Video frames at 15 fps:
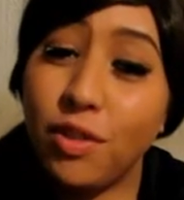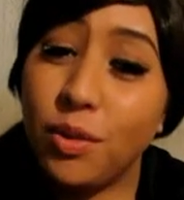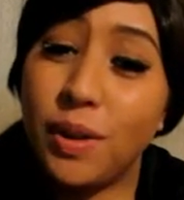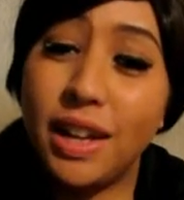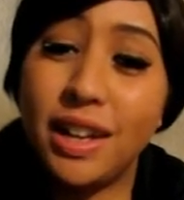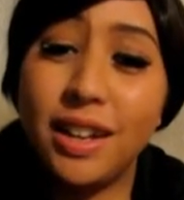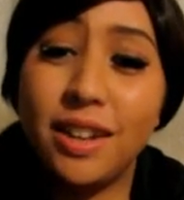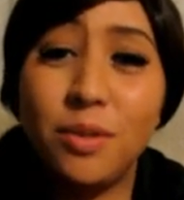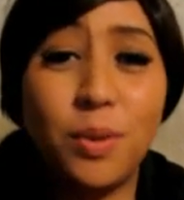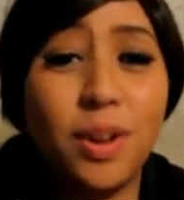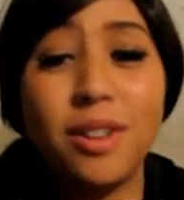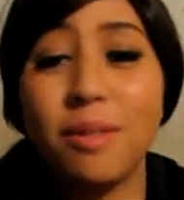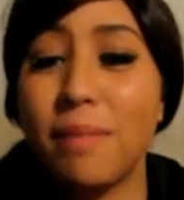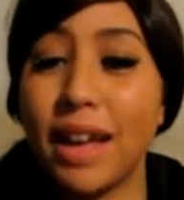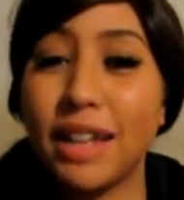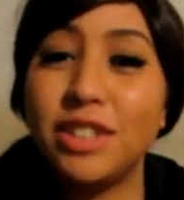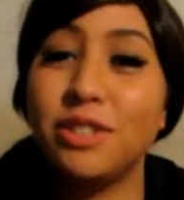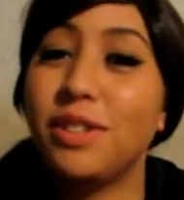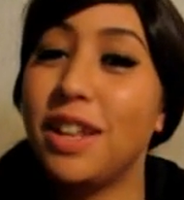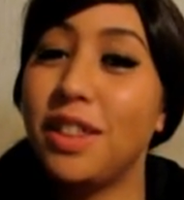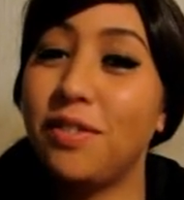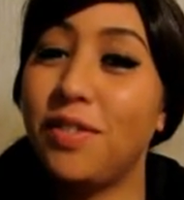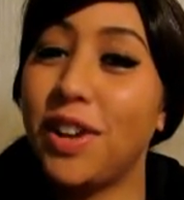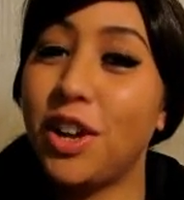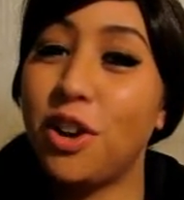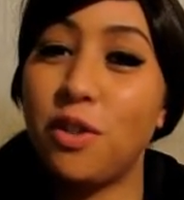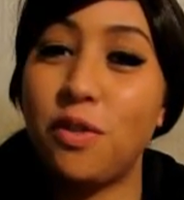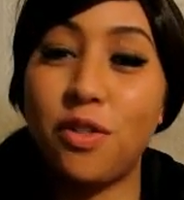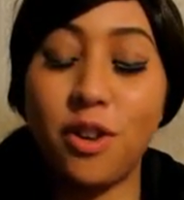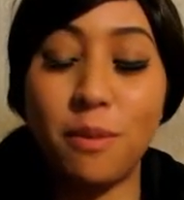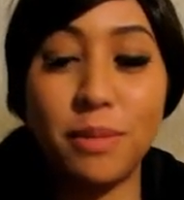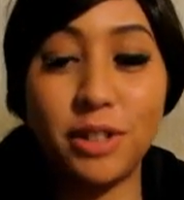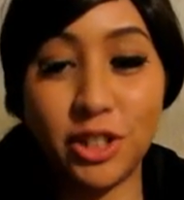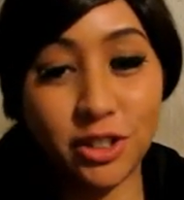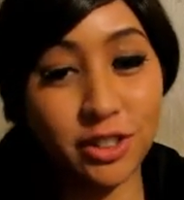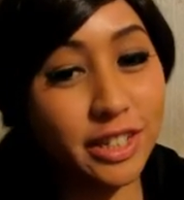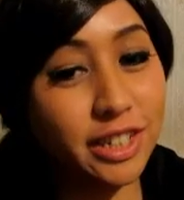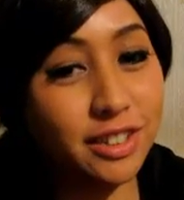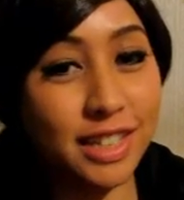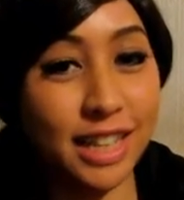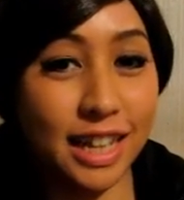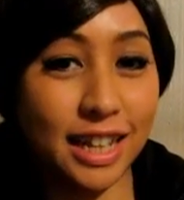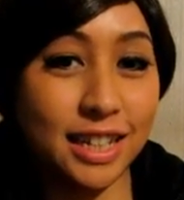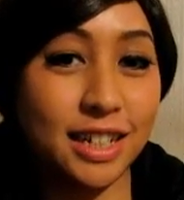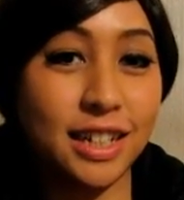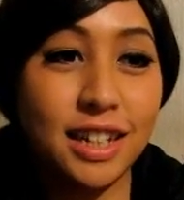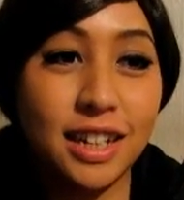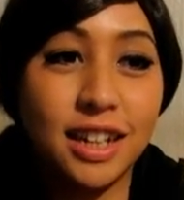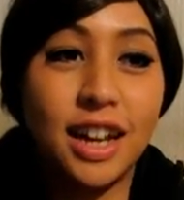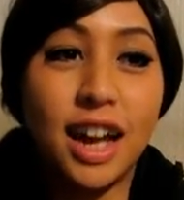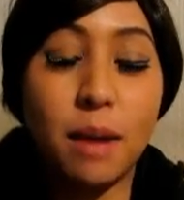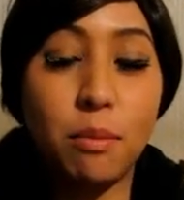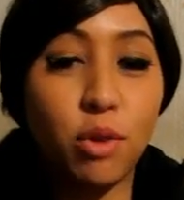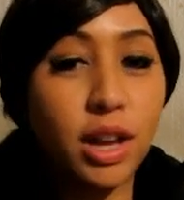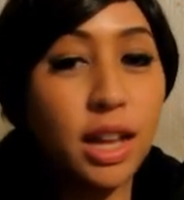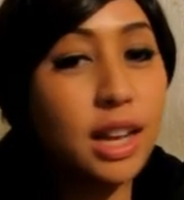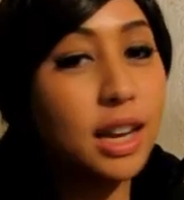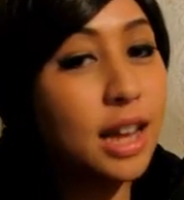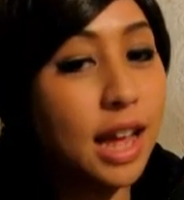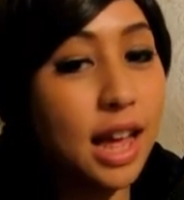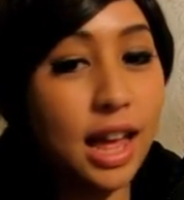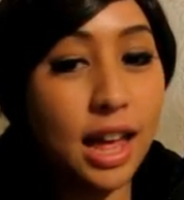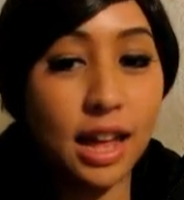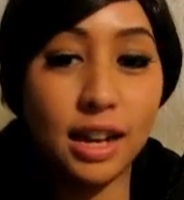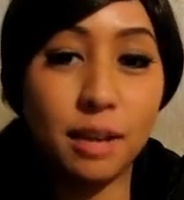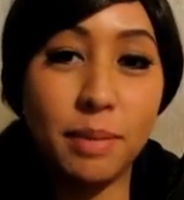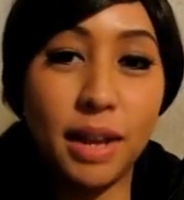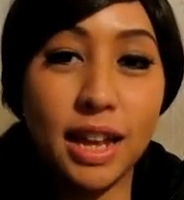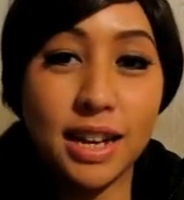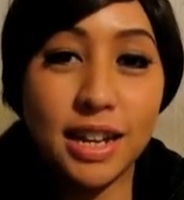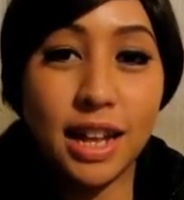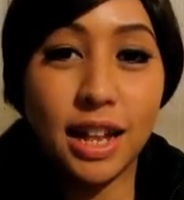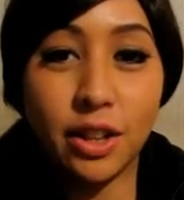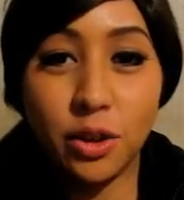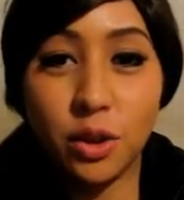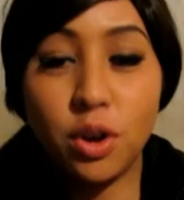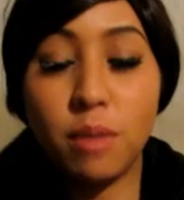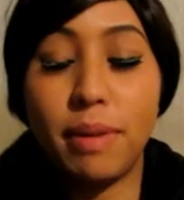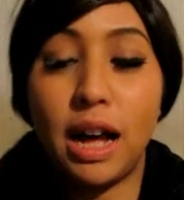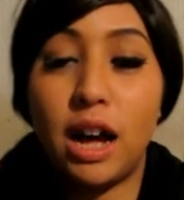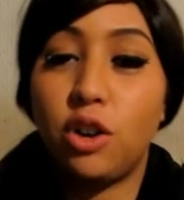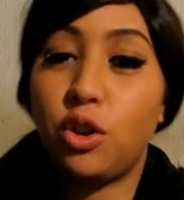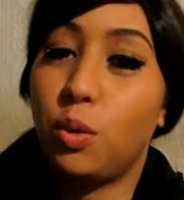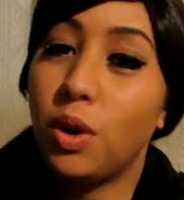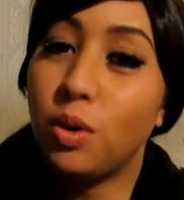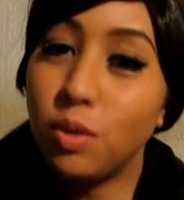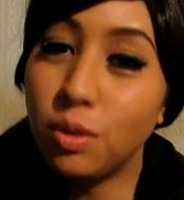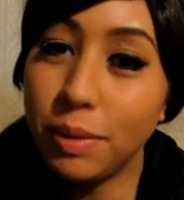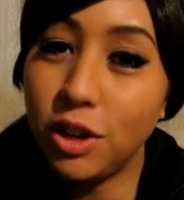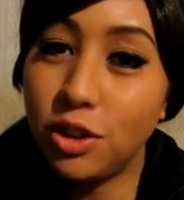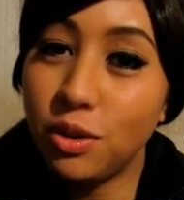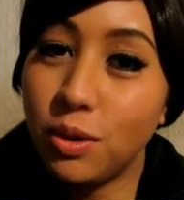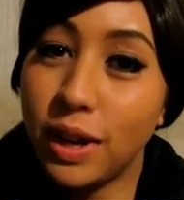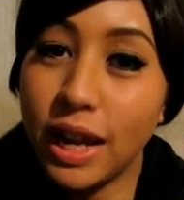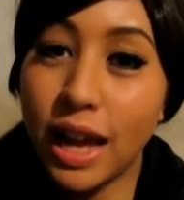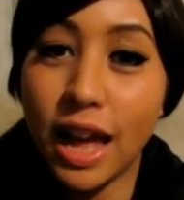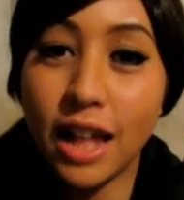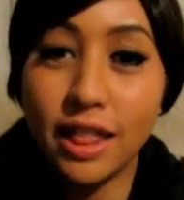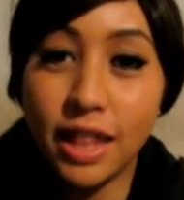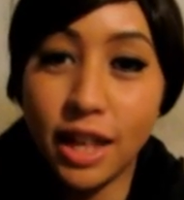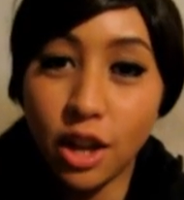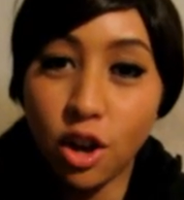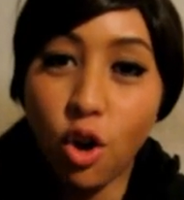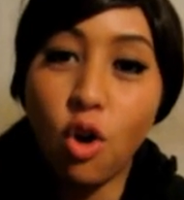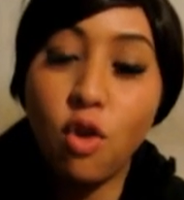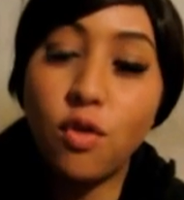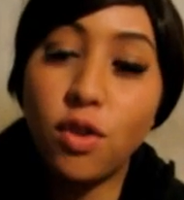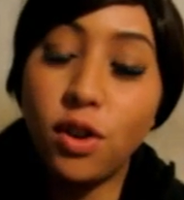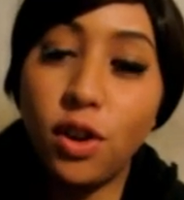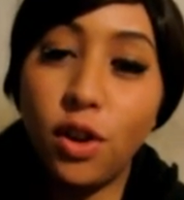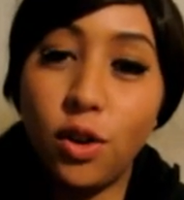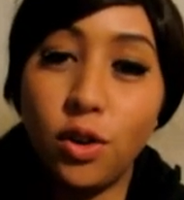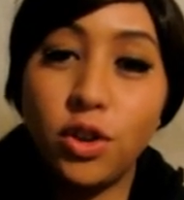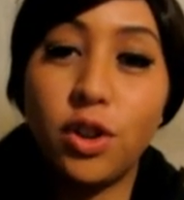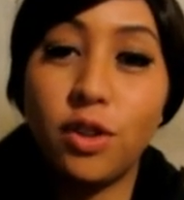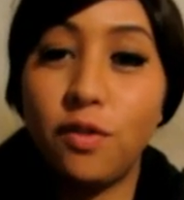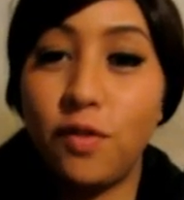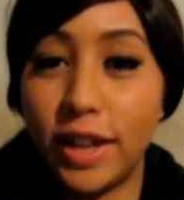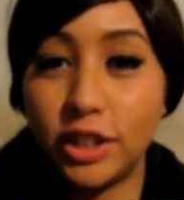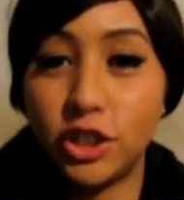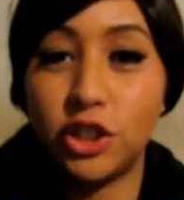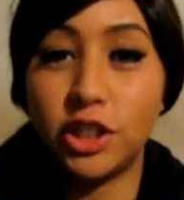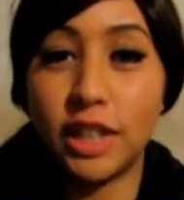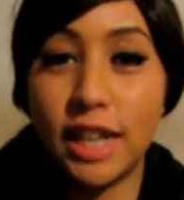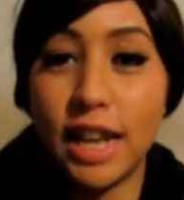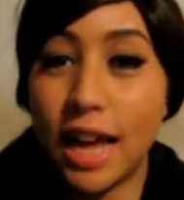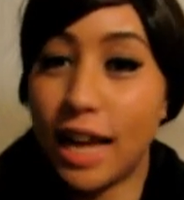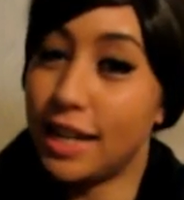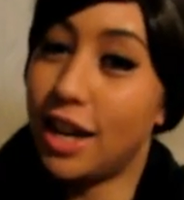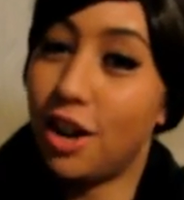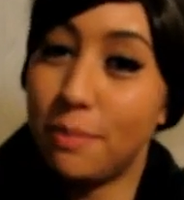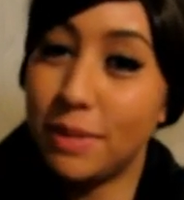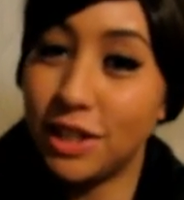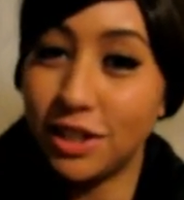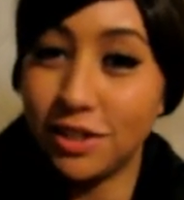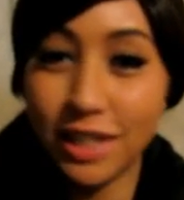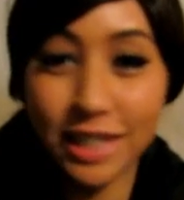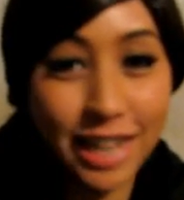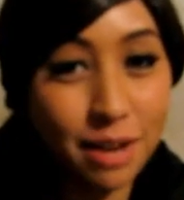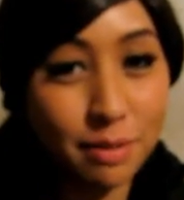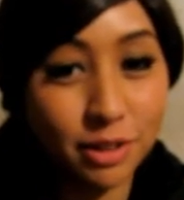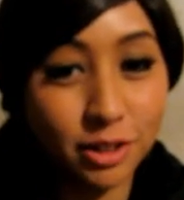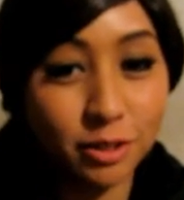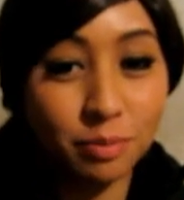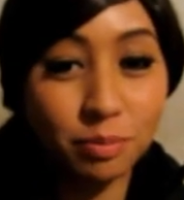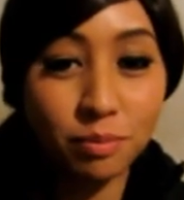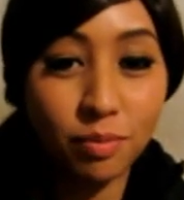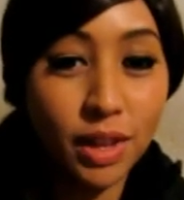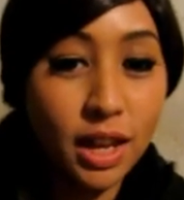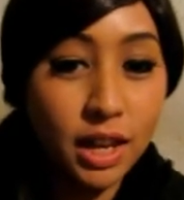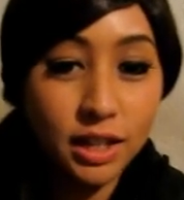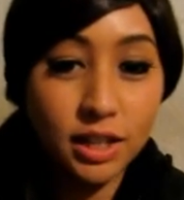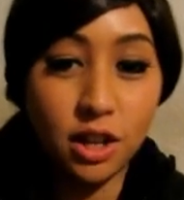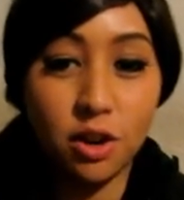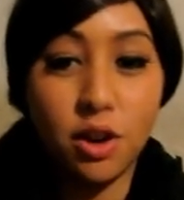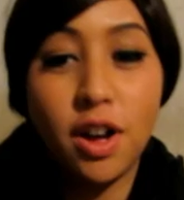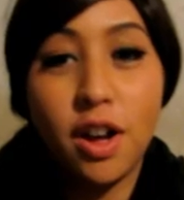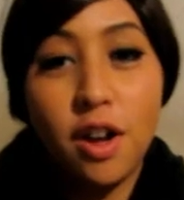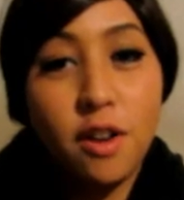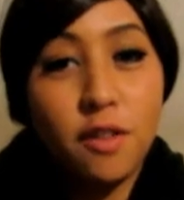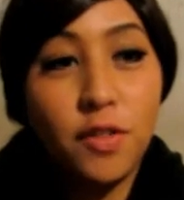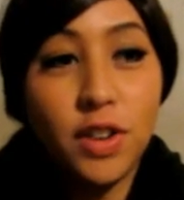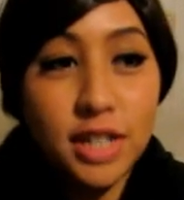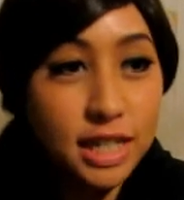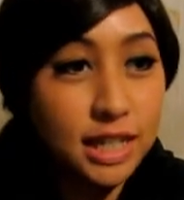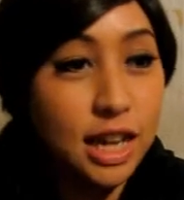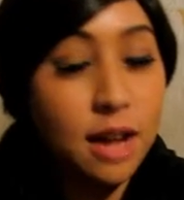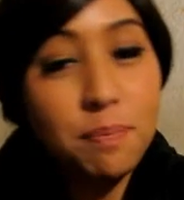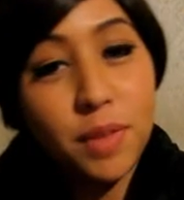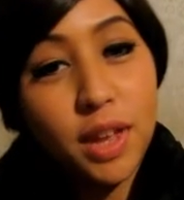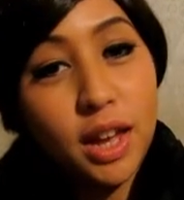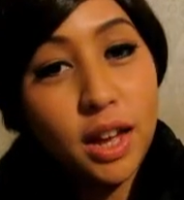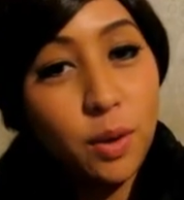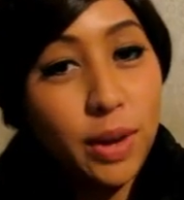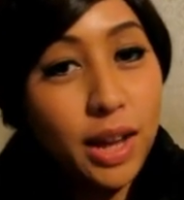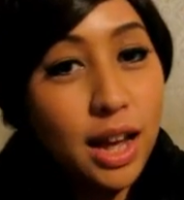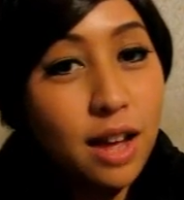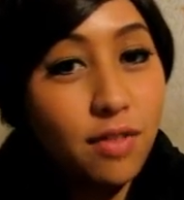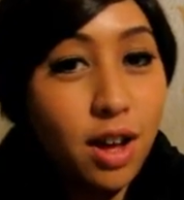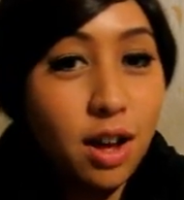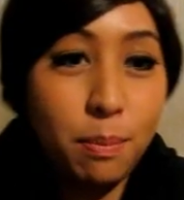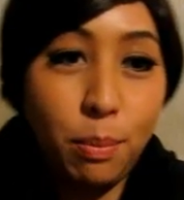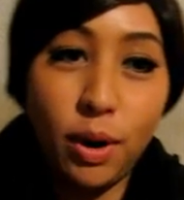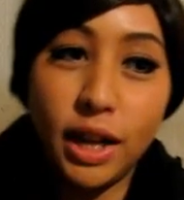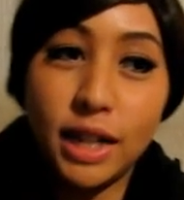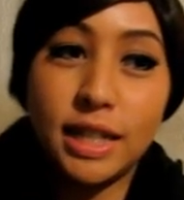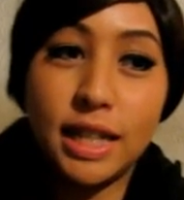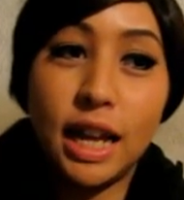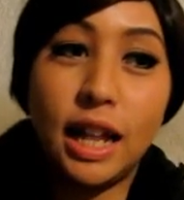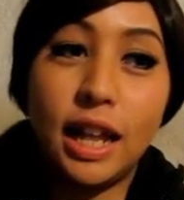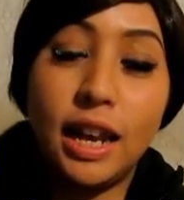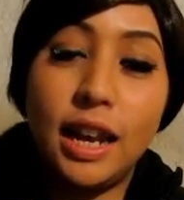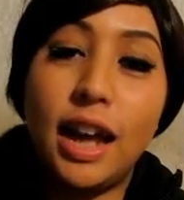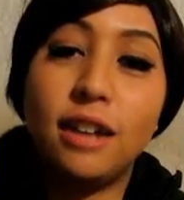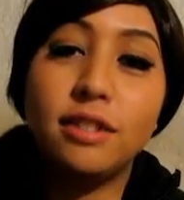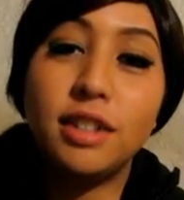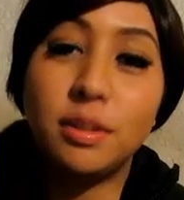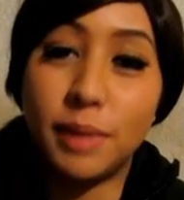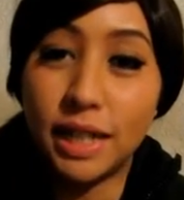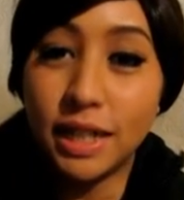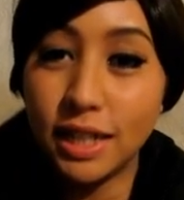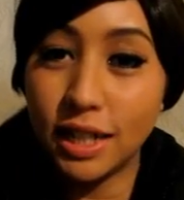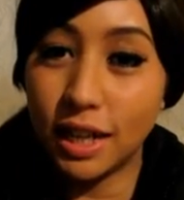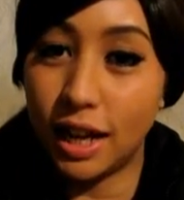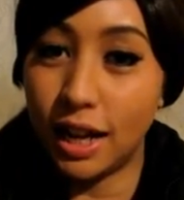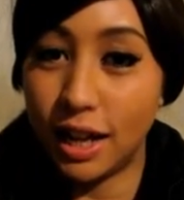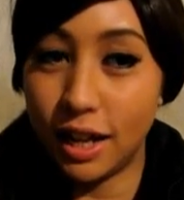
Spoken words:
everyone, welcome back to another video from Matsuri New Zealand. I'm Ren and I'm here to tell you about what we'll be doing at the Overload convention at our Matsuri table. So, first things up, we have our pre-sale announcement